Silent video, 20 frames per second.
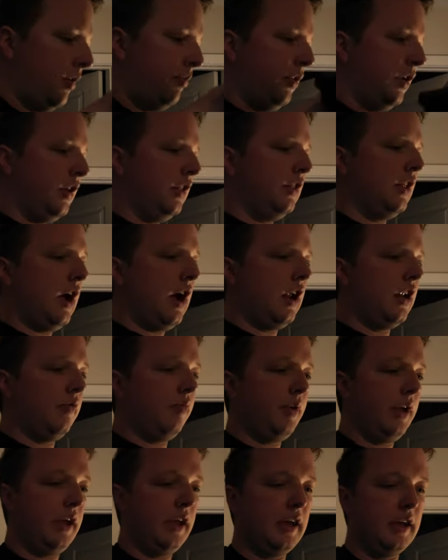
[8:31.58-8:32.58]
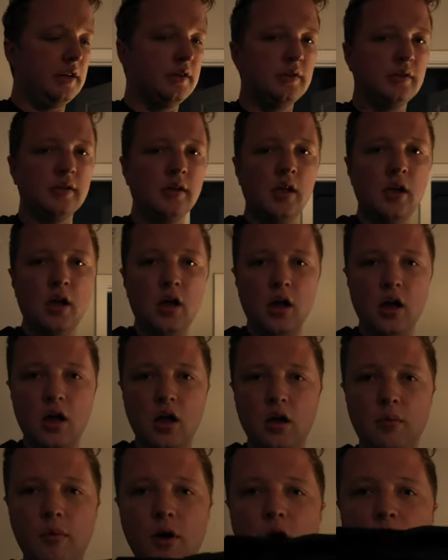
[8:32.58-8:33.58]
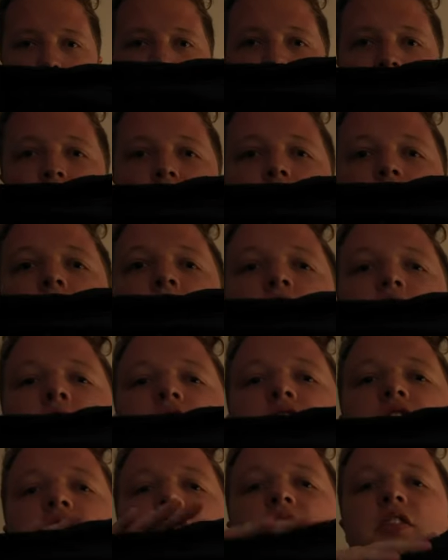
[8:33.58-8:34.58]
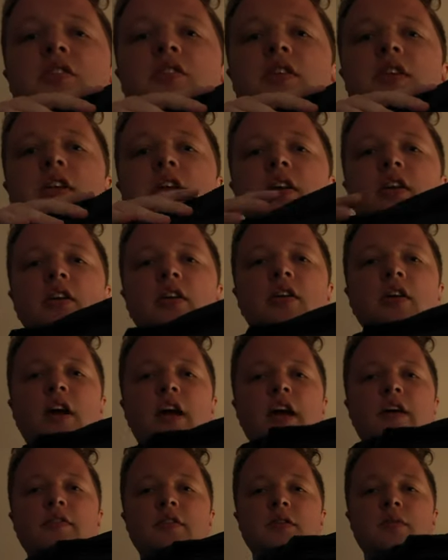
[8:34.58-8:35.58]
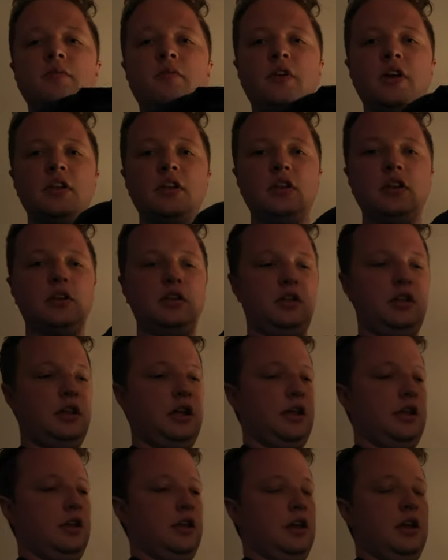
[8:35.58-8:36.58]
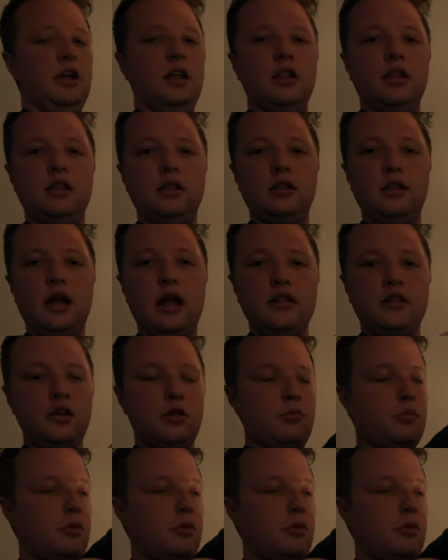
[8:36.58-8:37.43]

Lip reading: I bring a lot of pants. All my different jeans here. I have some fun little like leather